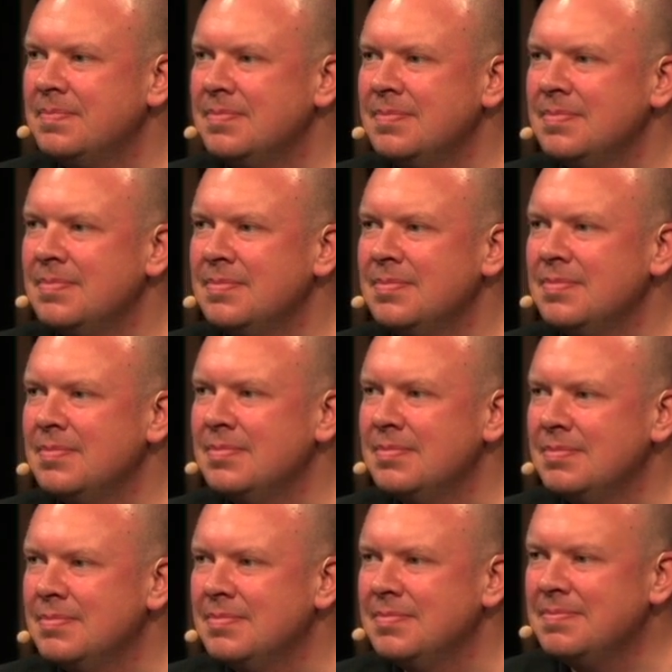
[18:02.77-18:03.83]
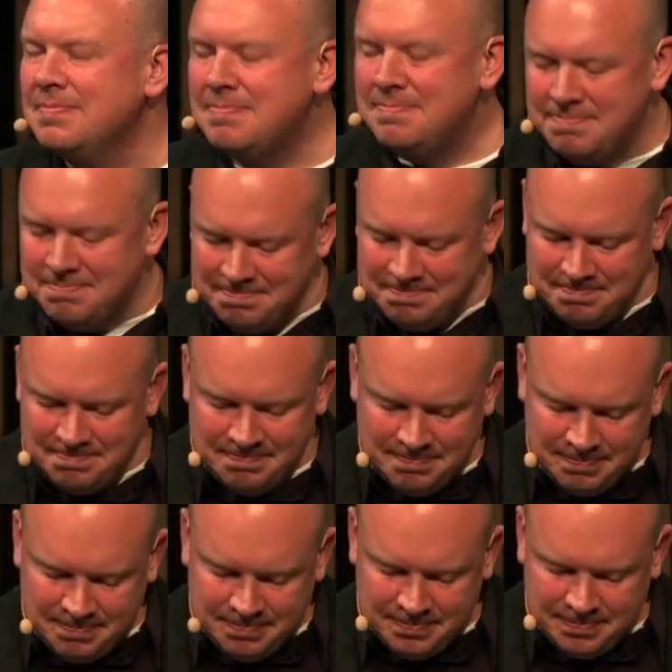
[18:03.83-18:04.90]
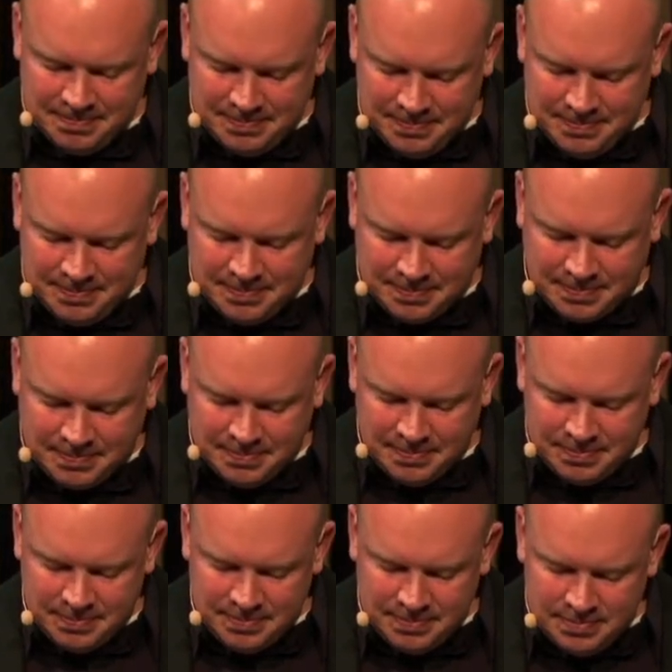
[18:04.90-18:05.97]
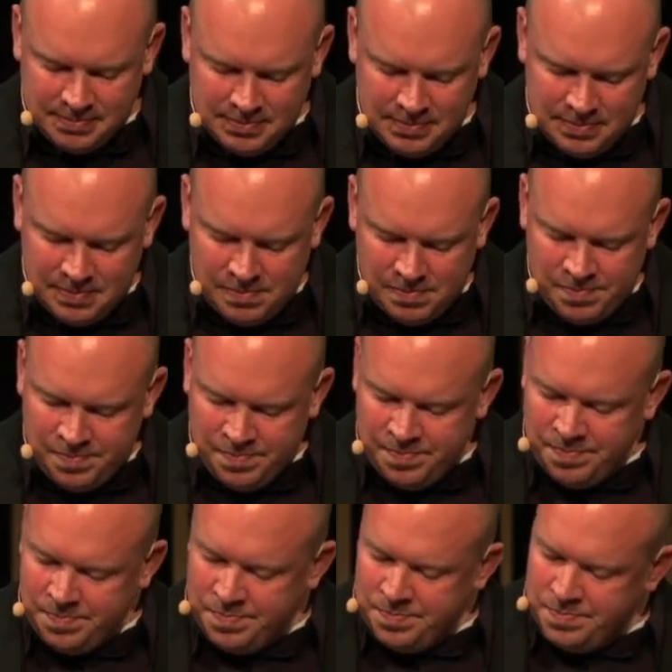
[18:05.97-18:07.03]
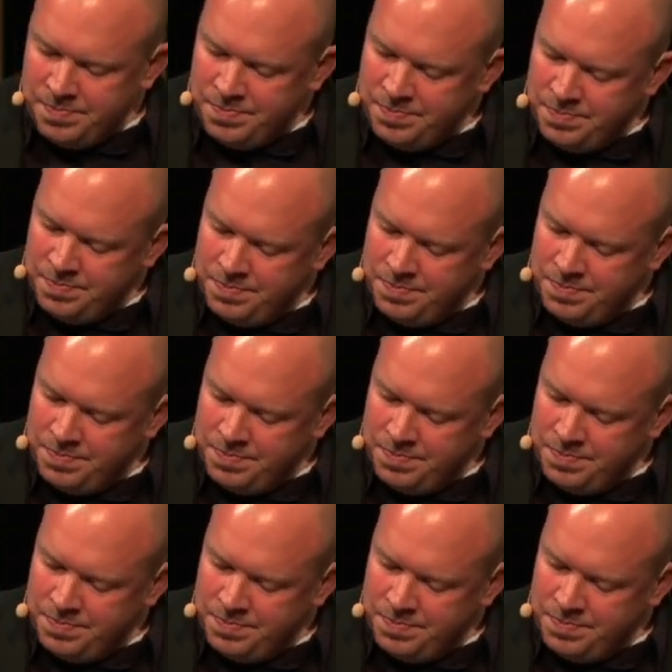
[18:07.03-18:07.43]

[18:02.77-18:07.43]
(no one is talking)